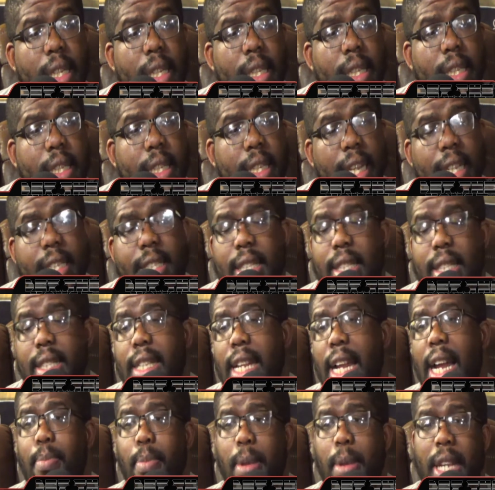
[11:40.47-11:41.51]
this is
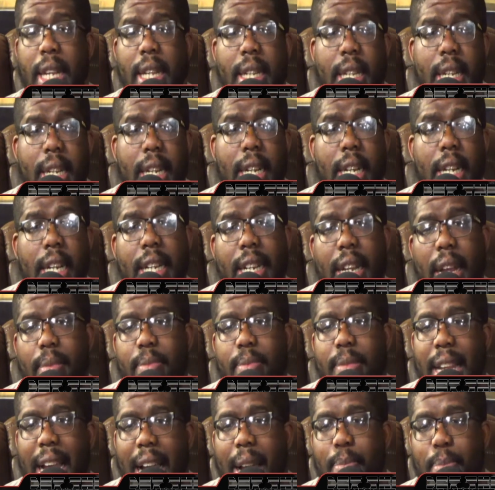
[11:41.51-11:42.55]
not being done.
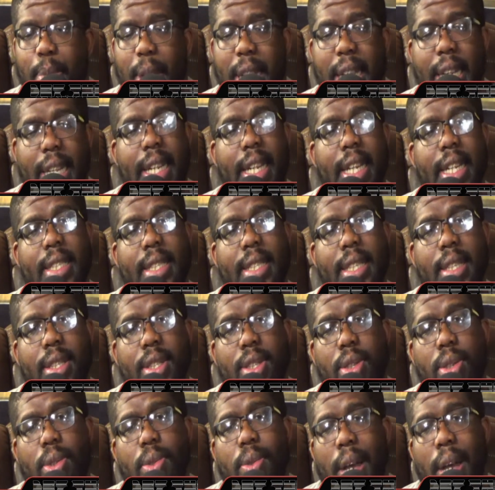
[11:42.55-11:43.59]
I'm not being listened
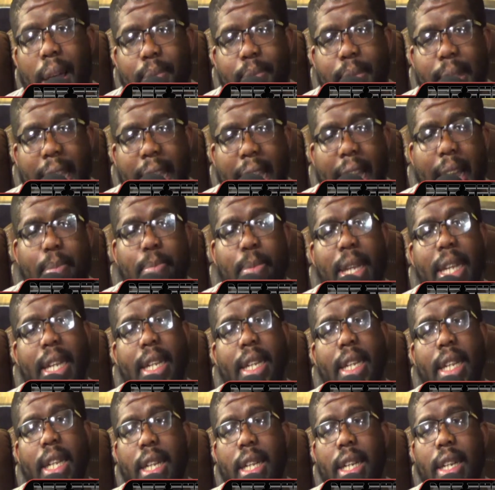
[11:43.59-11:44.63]
to. I'm not being
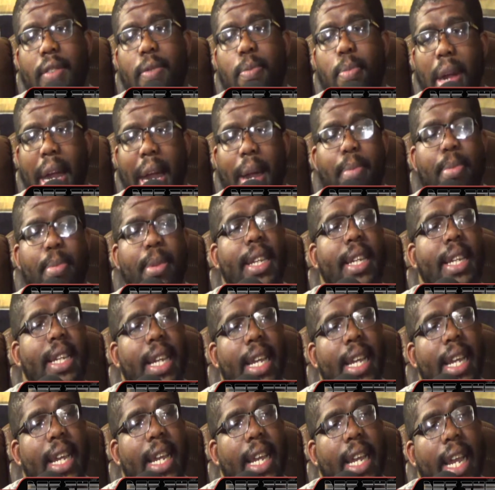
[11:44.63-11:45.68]
loved properly.
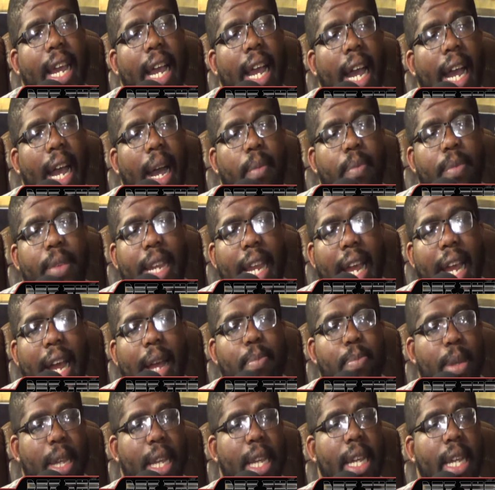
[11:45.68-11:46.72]
I'm
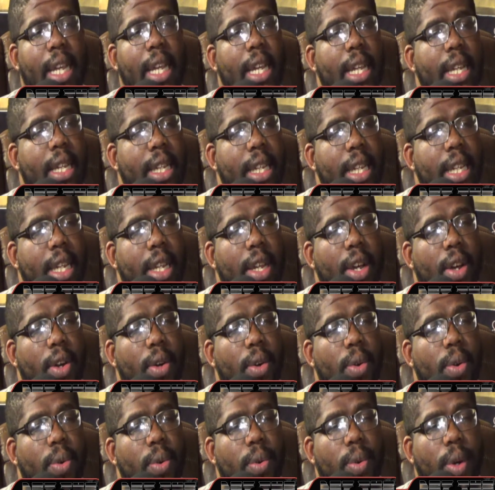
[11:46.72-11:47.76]
not being,
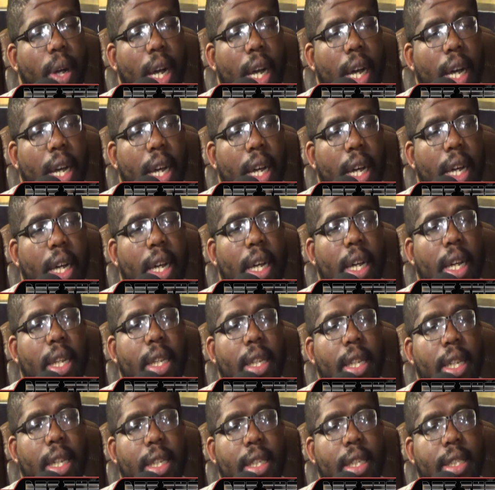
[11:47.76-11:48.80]
the
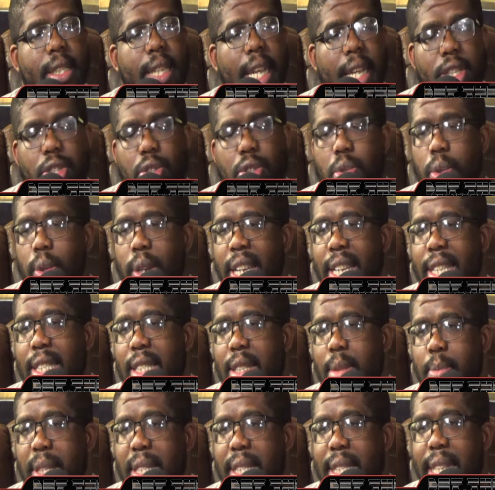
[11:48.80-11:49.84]
sexual
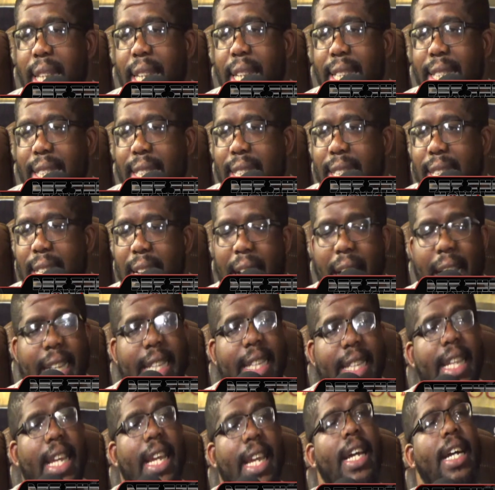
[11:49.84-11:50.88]
intimacy is not
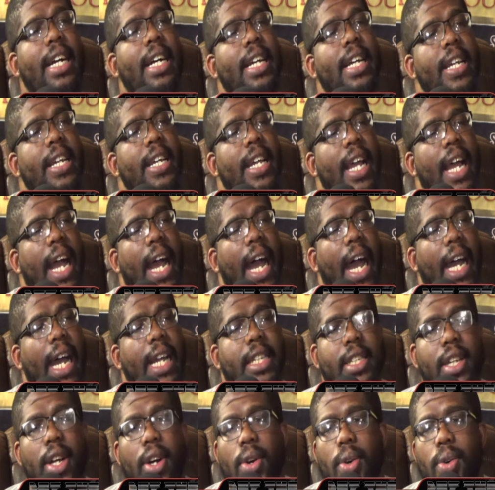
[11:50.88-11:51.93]
there. I
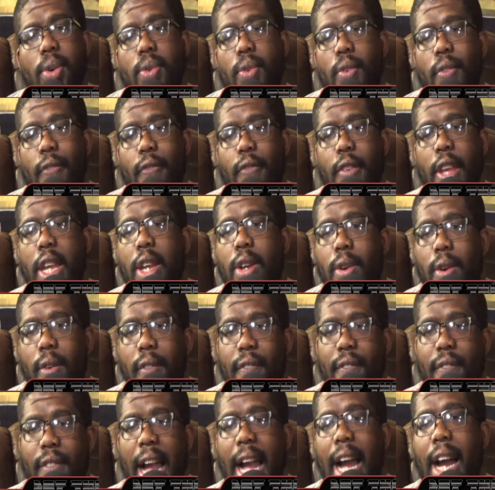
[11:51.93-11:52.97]
don't feel
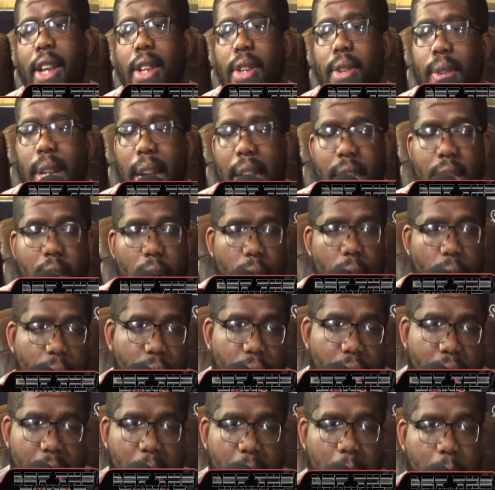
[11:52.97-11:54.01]
valued. I don't
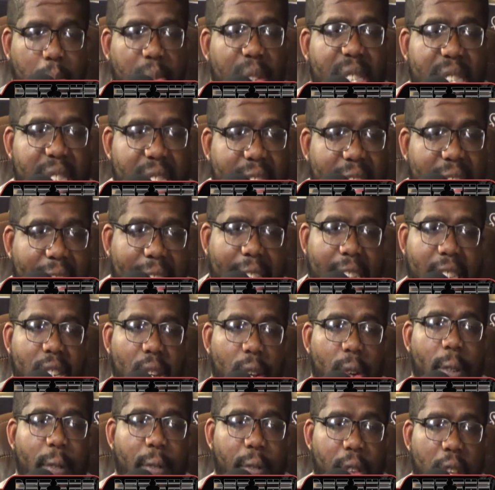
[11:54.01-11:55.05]
feel appreciated. I
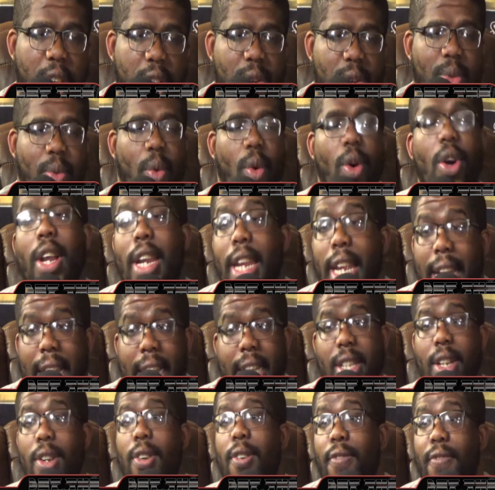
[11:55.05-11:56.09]
don't feel wanted. I
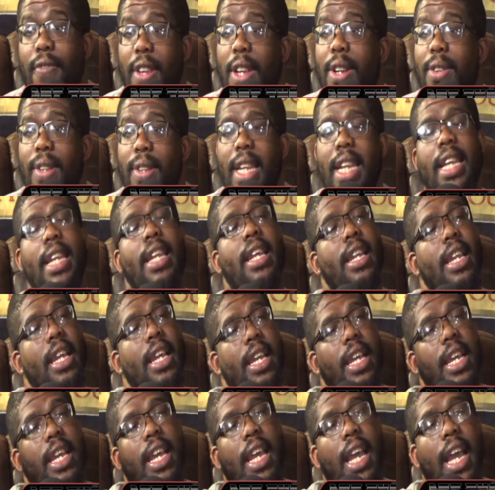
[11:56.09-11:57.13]
don't feel needed.
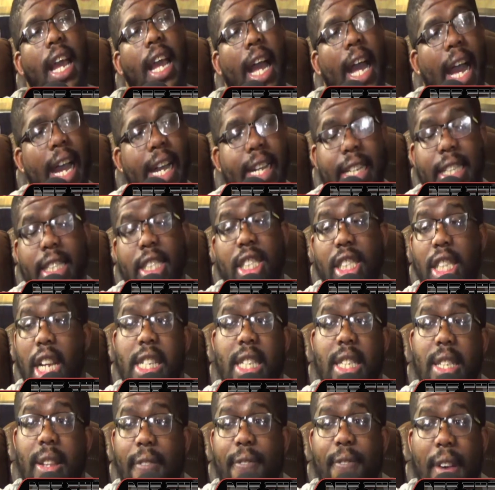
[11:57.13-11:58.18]
I can
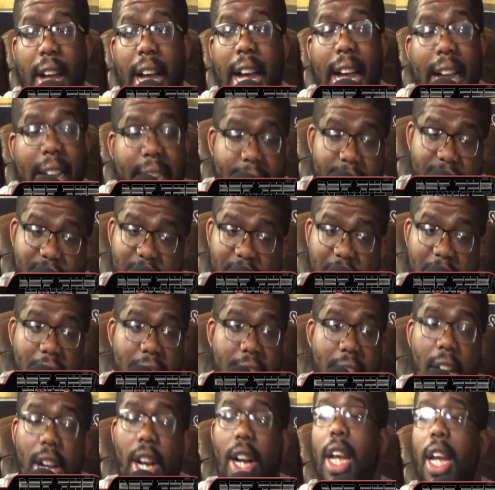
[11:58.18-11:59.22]
justify
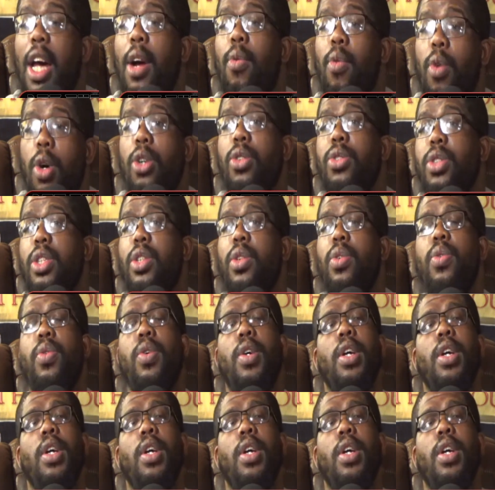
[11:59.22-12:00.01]
cheating all I want to,